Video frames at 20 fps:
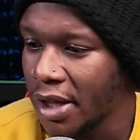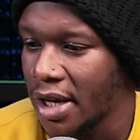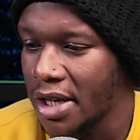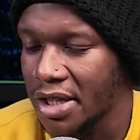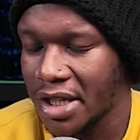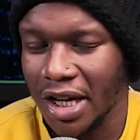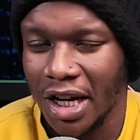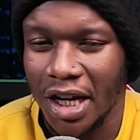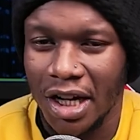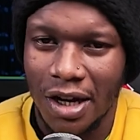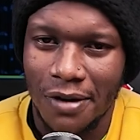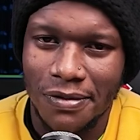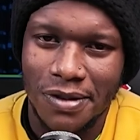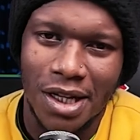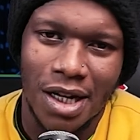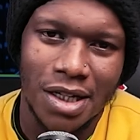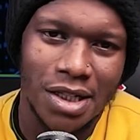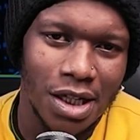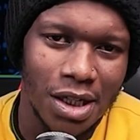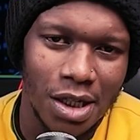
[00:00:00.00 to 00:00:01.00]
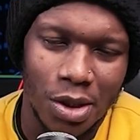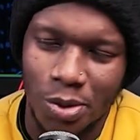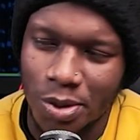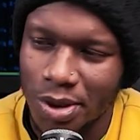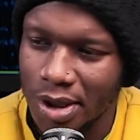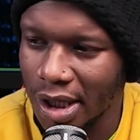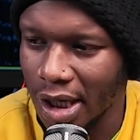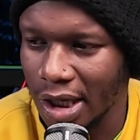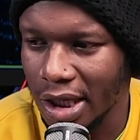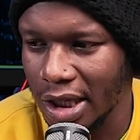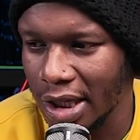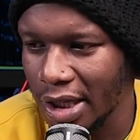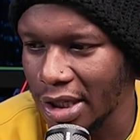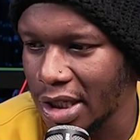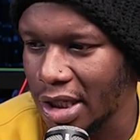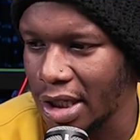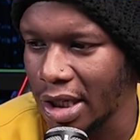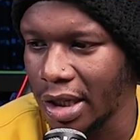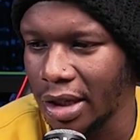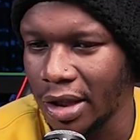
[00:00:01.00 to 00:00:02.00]
Second half started, it was Türkiye
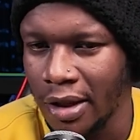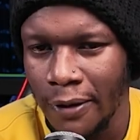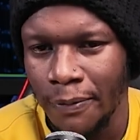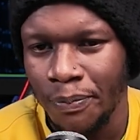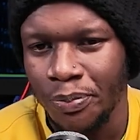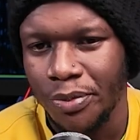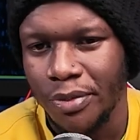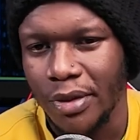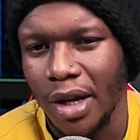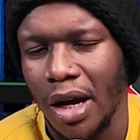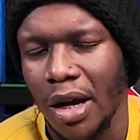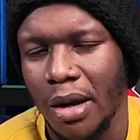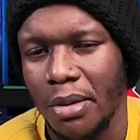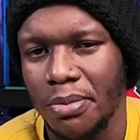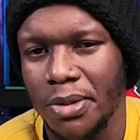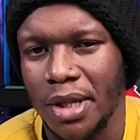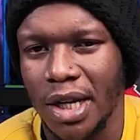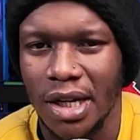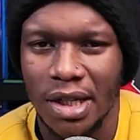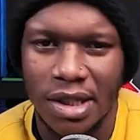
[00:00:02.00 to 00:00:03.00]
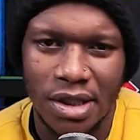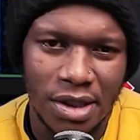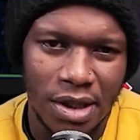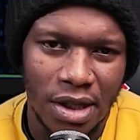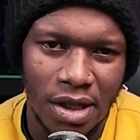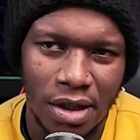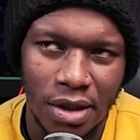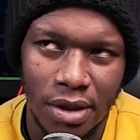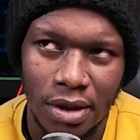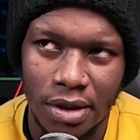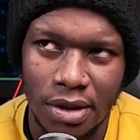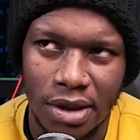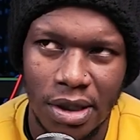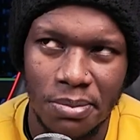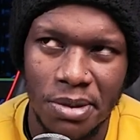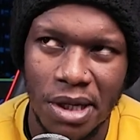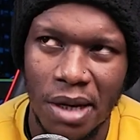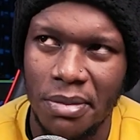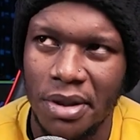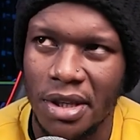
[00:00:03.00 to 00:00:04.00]
still.
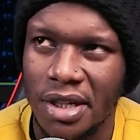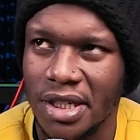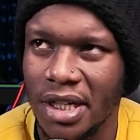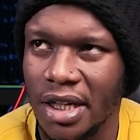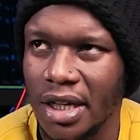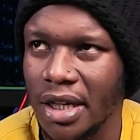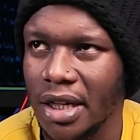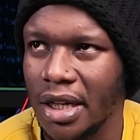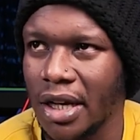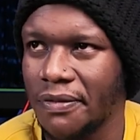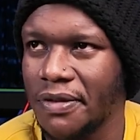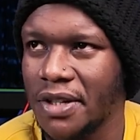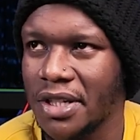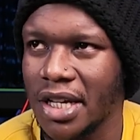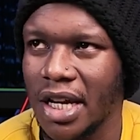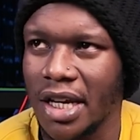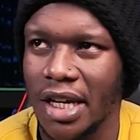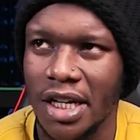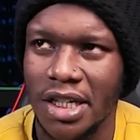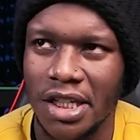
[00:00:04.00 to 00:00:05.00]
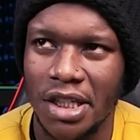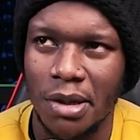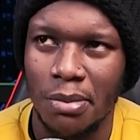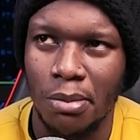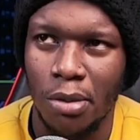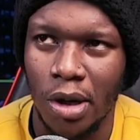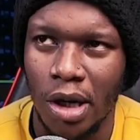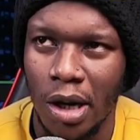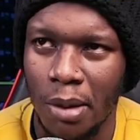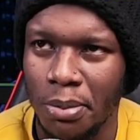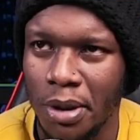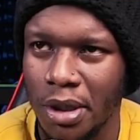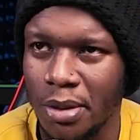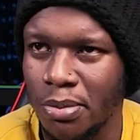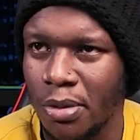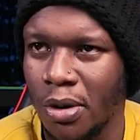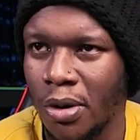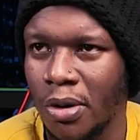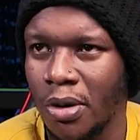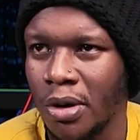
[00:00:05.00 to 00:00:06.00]
Sometime in the second half, they started getting the ball a bit
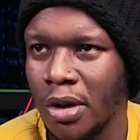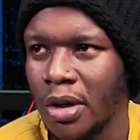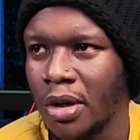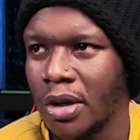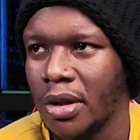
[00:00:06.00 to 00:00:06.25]
more.